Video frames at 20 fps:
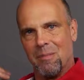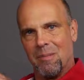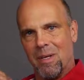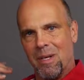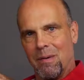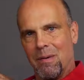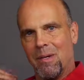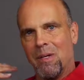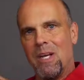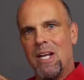
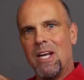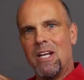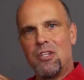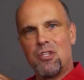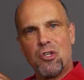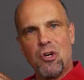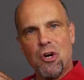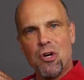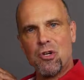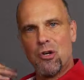needed
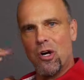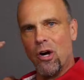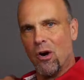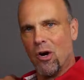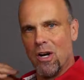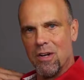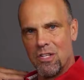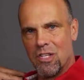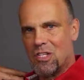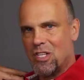surgery,
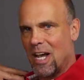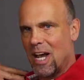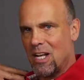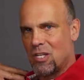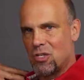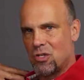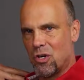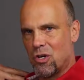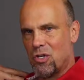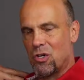or it just
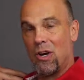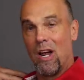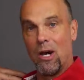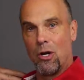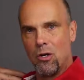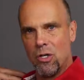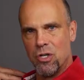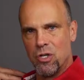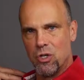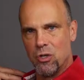had surgery, I
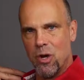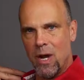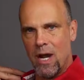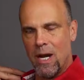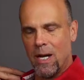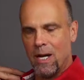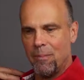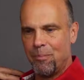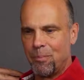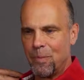couldn't
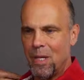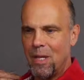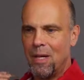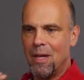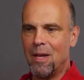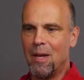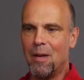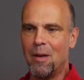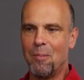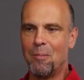train it,
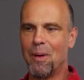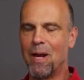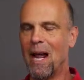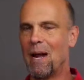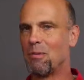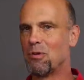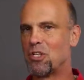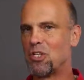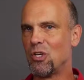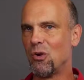but
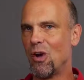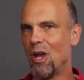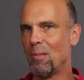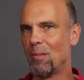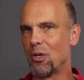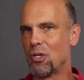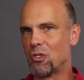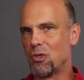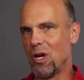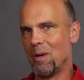I was still
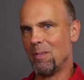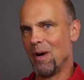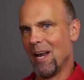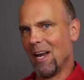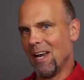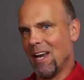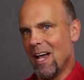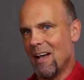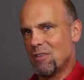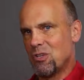able to train my
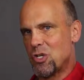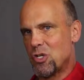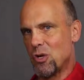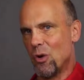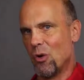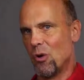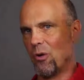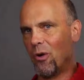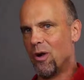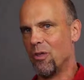left
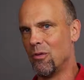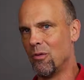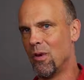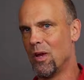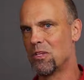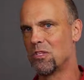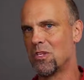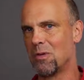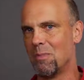shoulder and the rest of